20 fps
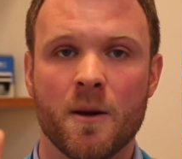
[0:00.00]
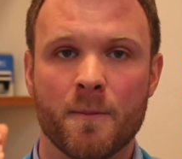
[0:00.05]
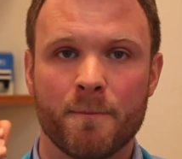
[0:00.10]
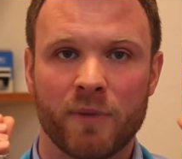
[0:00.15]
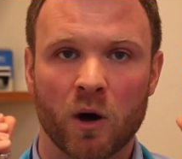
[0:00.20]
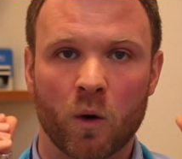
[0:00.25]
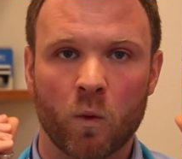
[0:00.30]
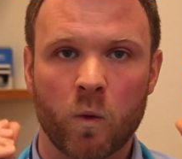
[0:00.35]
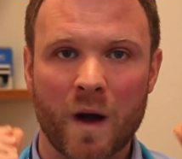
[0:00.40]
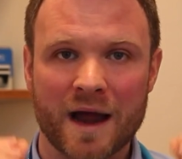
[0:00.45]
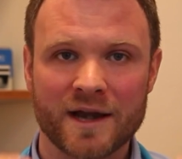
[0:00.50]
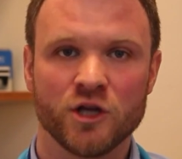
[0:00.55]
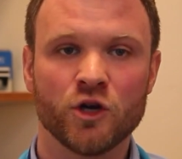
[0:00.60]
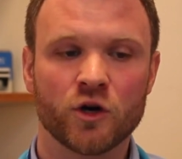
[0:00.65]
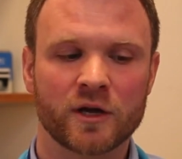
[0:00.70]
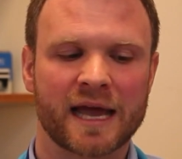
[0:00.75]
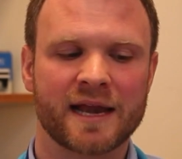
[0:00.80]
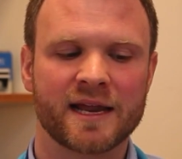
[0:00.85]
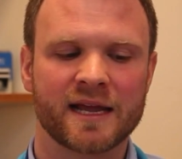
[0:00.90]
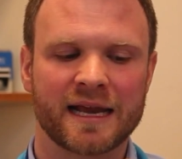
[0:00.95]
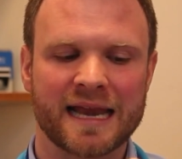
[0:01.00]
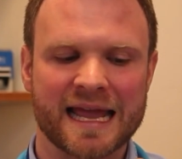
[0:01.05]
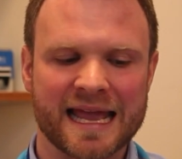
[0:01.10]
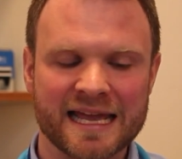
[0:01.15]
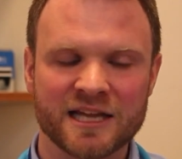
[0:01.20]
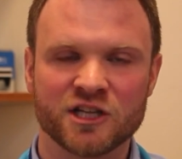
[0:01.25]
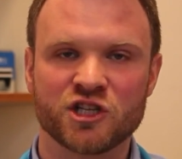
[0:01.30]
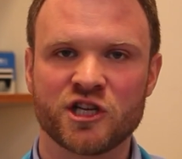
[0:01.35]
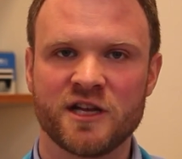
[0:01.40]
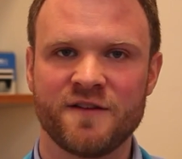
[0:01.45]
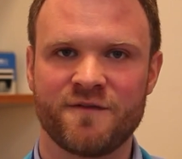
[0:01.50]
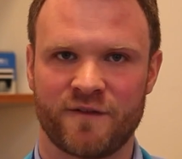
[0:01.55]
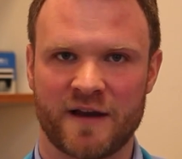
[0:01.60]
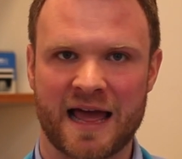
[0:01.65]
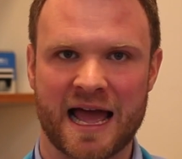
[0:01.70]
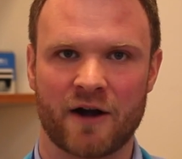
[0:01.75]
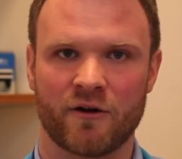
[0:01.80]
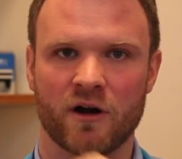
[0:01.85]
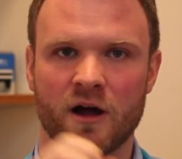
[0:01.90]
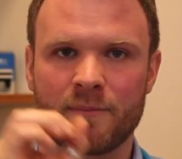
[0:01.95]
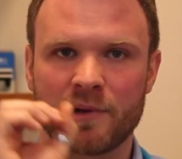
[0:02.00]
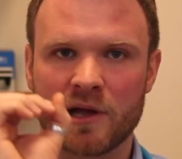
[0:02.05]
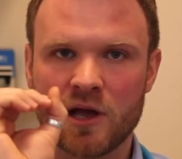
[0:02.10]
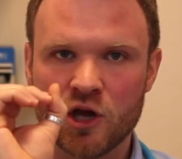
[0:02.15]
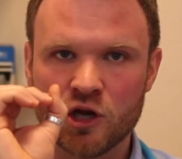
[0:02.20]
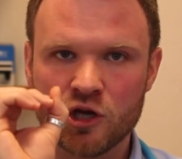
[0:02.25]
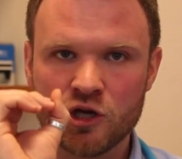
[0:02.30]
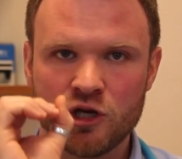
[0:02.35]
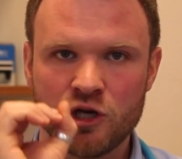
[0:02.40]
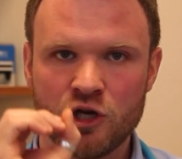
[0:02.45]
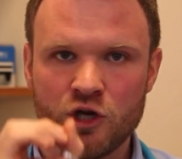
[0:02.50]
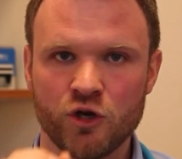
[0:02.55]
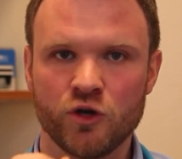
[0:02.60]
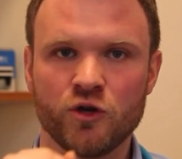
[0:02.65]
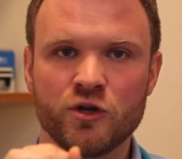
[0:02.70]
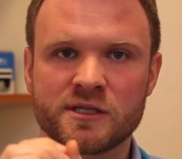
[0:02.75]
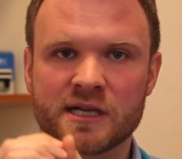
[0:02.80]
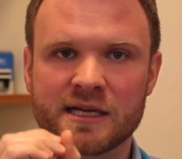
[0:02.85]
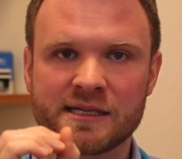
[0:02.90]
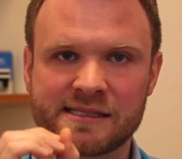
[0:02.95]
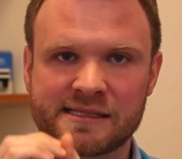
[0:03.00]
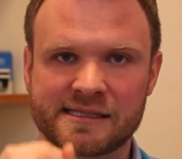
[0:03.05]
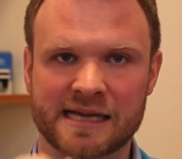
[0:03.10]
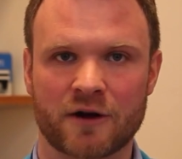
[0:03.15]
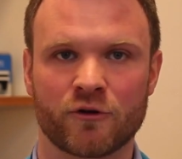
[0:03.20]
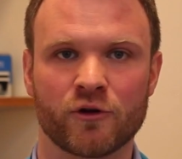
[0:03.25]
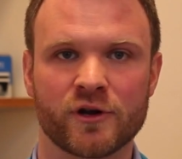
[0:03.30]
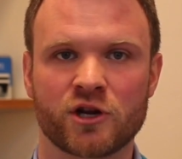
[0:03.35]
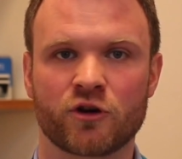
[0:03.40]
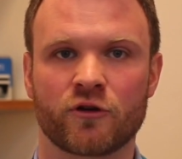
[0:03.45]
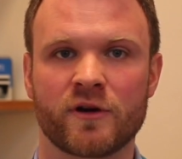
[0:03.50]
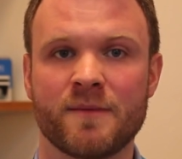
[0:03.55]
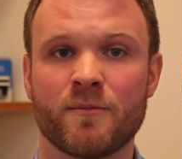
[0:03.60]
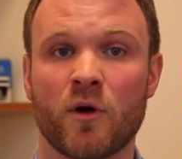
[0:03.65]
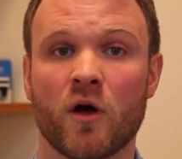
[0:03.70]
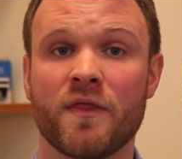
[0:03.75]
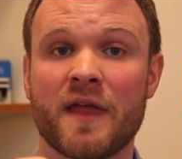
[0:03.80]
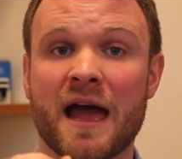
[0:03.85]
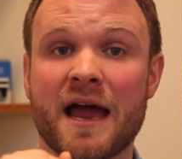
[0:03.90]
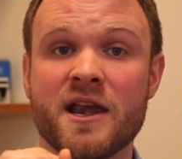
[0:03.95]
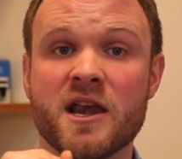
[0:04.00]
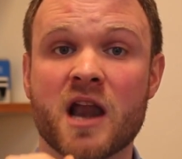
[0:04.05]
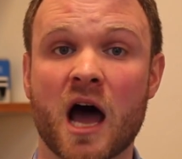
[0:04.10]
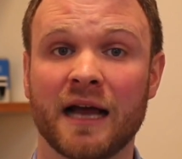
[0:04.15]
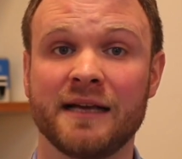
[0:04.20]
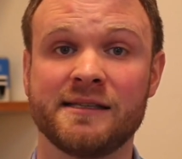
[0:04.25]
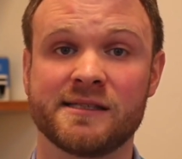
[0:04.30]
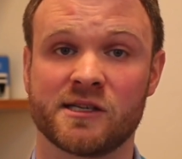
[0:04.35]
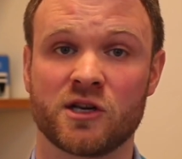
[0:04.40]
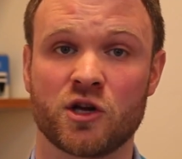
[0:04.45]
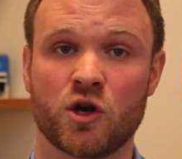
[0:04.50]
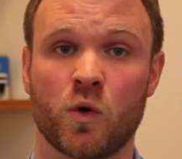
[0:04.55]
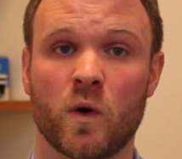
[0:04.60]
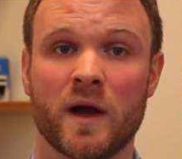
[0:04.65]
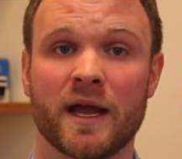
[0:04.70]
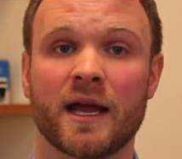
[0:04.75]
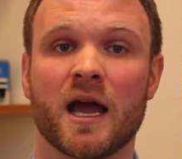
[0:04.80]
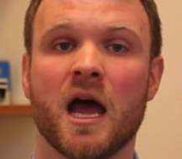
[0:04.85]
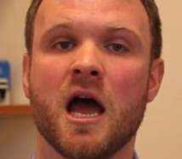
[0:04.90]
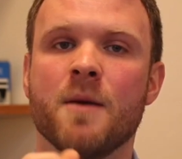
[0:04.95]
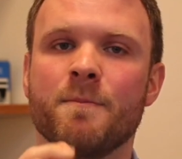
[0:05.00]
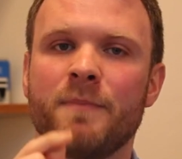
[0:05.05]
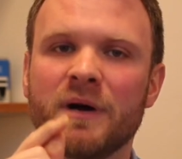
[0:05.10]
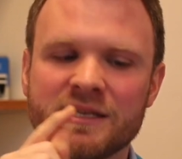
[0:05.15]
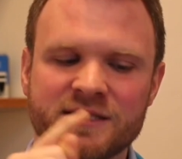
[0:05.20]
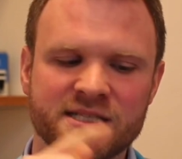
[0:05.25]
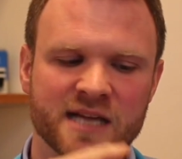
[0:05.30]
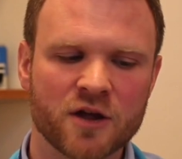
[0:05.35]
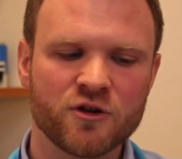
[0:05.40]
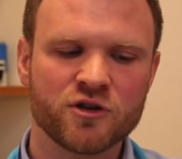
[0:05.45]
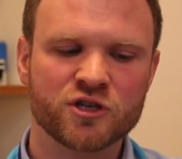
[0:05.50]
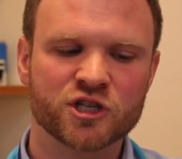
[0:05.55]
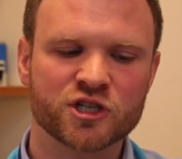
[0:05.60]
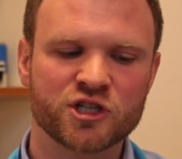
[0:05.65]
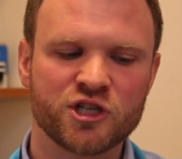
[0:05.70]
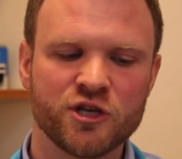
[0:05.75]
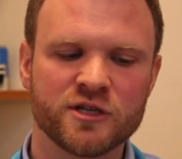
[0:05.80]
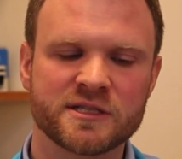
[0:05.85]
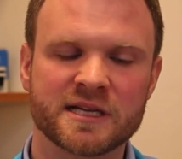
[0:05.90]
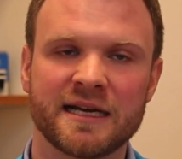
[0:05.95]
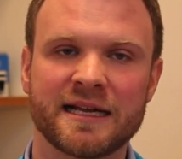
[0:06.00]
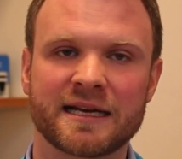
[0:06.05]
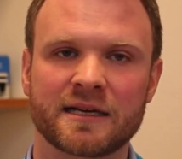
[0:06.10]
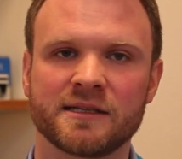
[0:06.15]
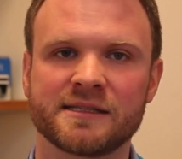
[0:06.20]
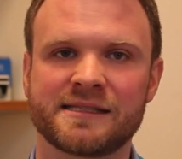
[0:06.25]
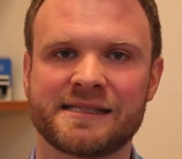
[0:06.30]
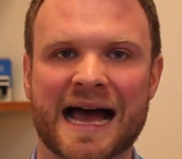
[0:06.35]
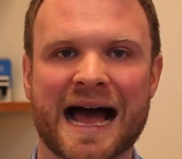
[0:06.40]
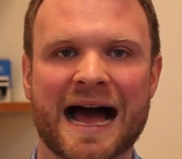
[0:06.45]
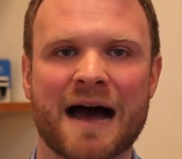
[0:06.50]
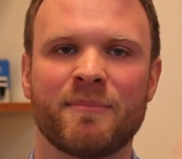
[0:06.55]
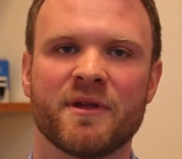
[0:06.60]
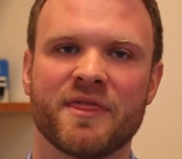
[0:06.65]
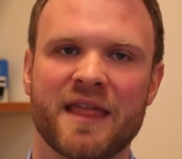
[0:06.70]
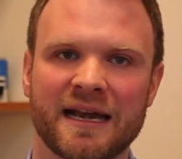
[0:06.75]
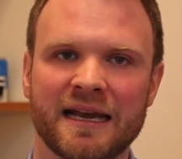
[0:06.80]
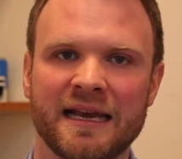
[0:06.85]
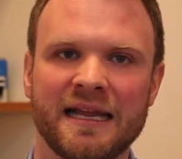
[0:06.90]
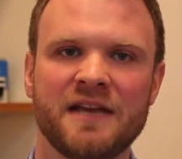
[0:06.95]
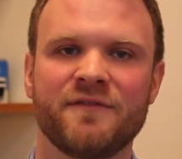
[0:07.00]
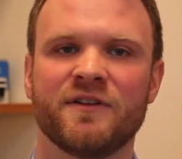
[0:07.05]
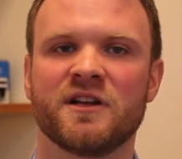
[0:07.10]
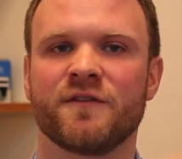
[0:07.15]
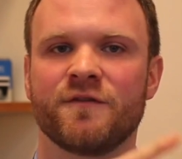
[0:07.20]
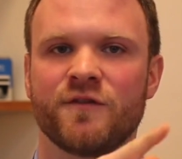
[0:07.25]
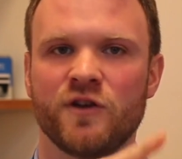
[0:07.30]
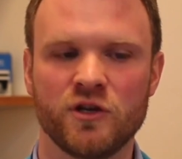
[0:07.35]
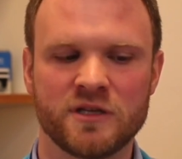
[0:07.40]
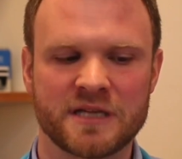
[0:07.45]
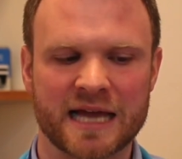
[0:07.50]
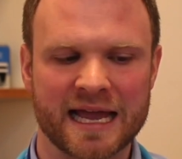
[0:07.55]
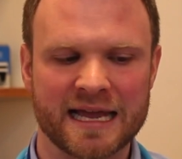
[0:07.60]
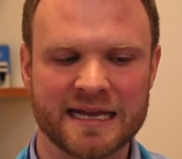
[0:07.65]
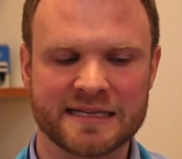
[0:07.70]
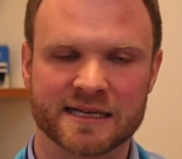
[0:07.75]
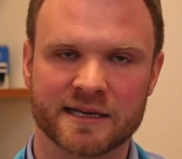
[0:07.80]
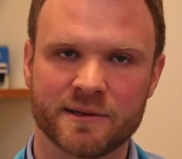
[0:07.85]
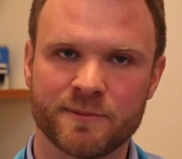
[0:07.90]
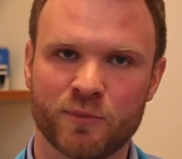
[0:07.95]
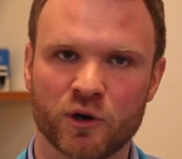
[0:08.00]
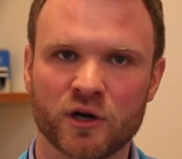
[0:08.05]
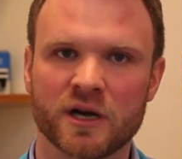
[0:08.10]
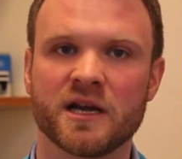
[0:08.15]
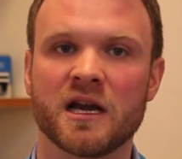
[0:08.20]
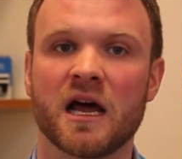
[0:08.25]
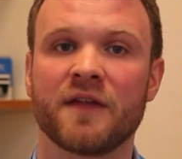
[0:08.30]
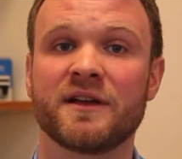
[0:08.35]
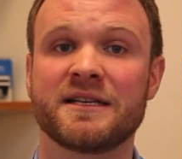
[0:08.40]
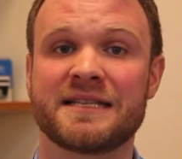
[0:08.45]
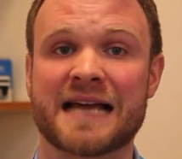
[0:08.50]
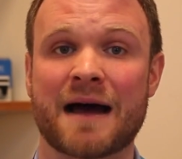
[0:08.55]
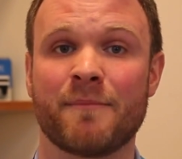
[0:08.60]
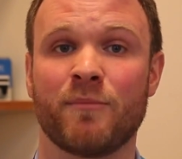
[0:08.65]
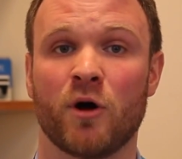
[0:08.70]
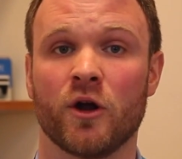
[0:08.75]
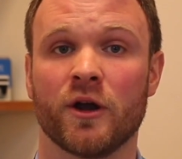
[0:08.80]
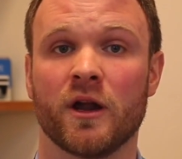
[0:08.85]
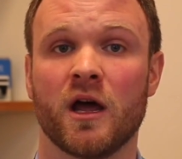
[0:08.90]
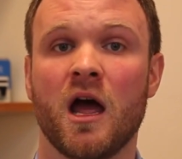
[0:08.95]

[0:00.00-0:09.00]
But when you're getting an itchy flare-up, use a steroid cream on there nice and quick, but don't just use a little dab and then leave it a few days and put another dab on.